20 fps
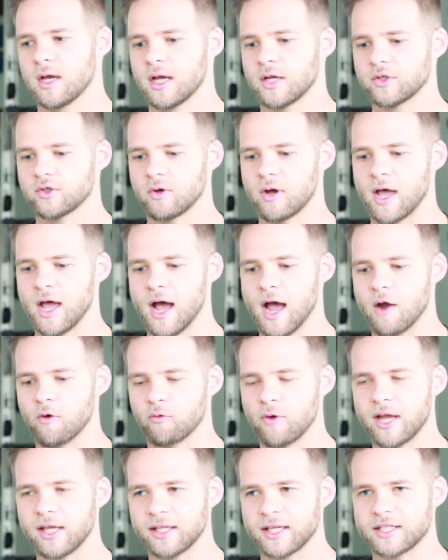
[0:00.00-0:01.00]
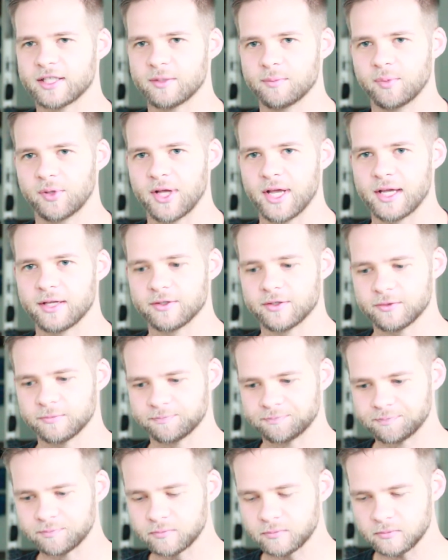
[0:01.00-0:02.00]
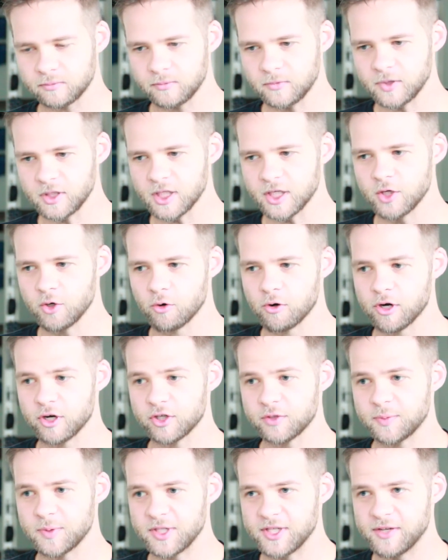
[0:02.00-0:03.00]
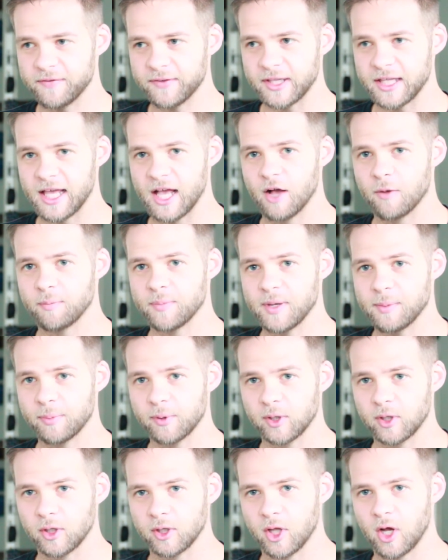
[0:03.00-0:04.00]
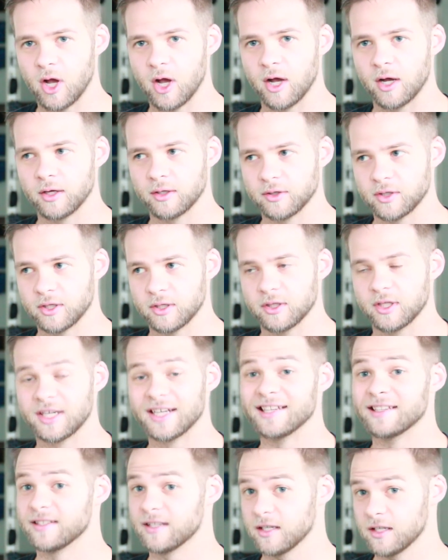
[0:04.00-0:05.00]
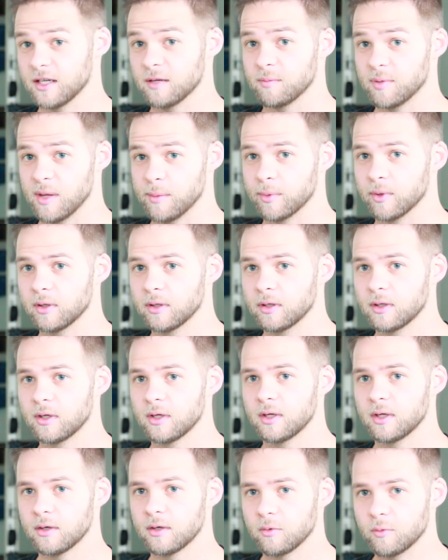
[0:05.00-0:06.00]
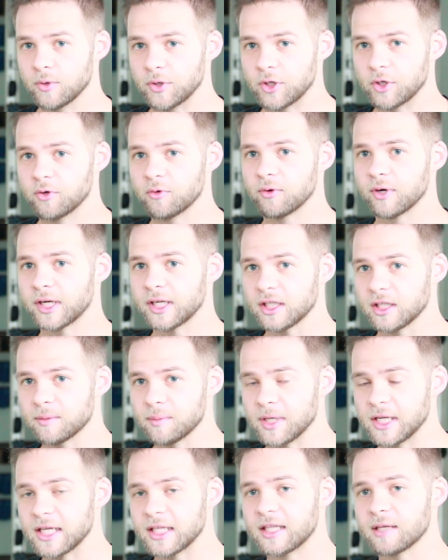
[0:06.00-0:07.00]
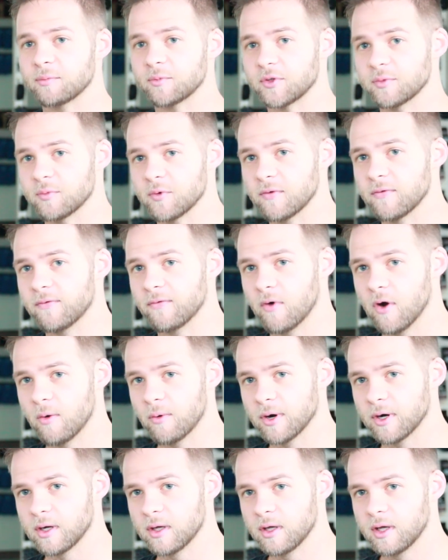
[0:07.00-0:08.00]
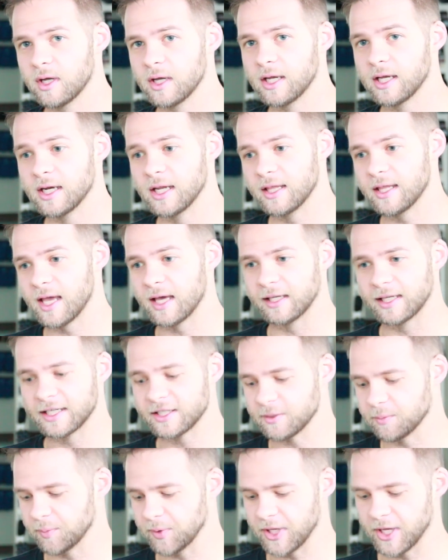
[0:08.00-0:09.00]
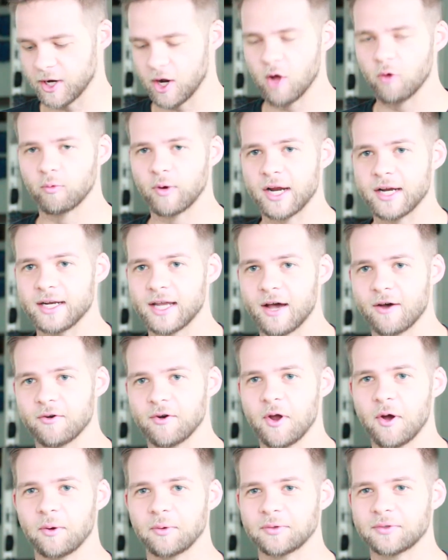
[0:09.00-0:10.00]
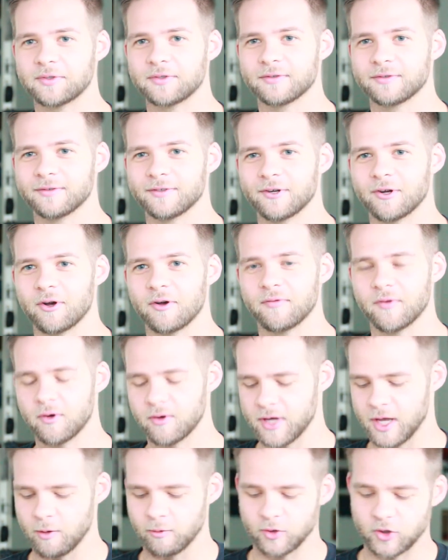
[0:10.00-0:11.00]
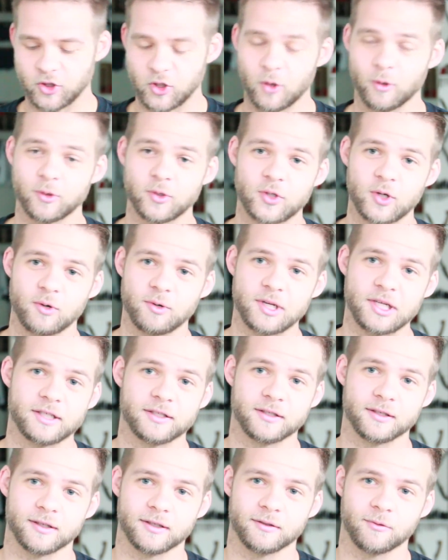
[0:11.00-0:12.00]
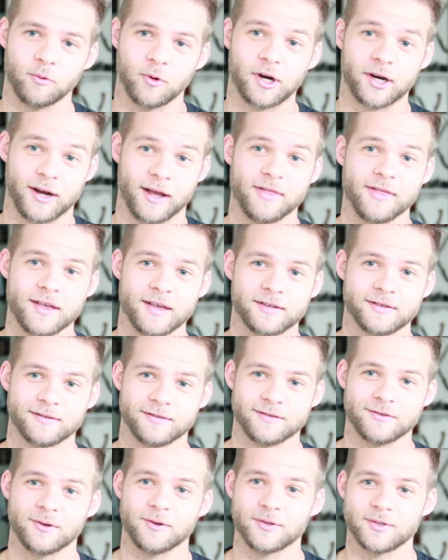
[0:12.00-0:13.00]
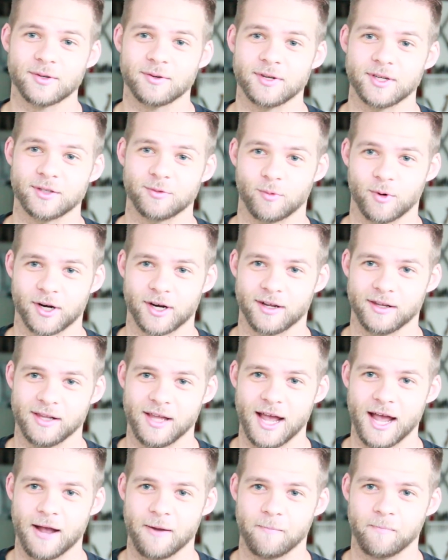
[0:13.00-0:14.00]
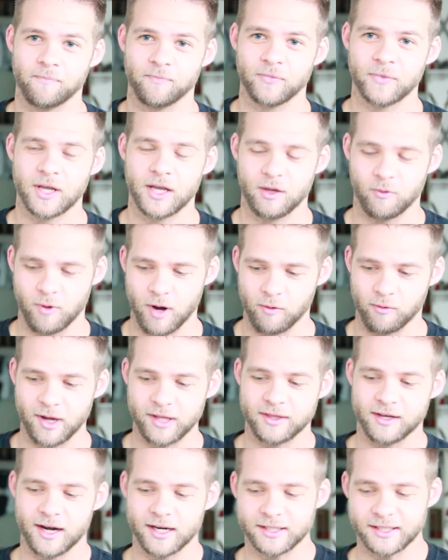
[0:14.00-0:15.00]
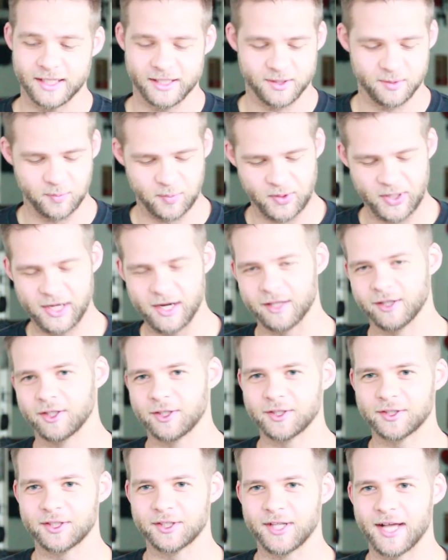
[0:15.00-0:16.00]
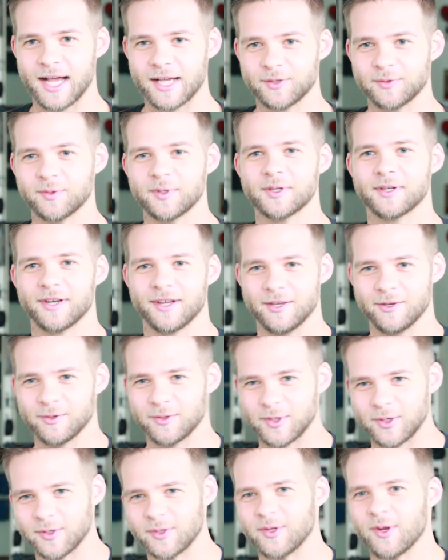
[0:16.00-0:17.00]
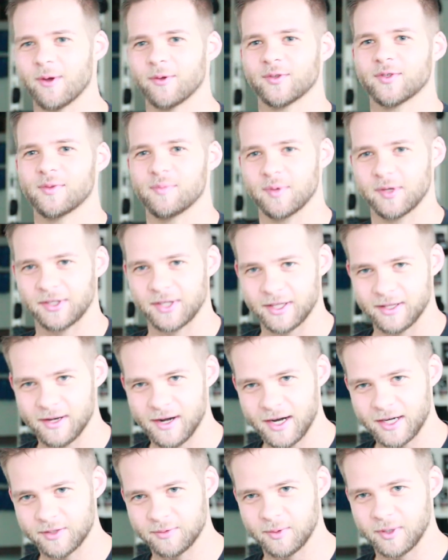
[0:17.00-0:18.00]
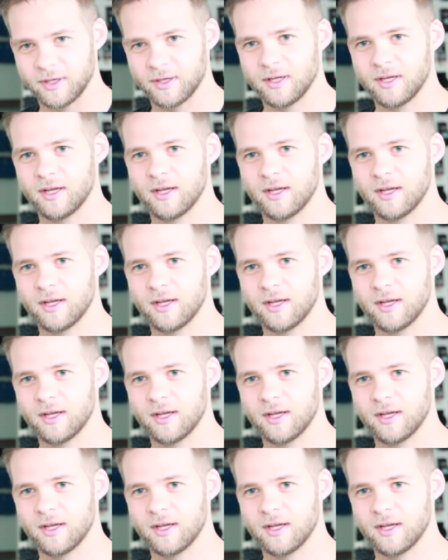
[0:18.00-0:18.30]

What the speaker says: And so I write lesson plans in order to specifically help people along, the consistent people, with the curriculum and get them to move forward. And in that lesson plan, I'll write down notes, of, okay, well, so-and-so needs to work on this, and so-and-so needs to work on that. And when I write the next lesson plan, I look at the last one, and I use those notes to build on the next one.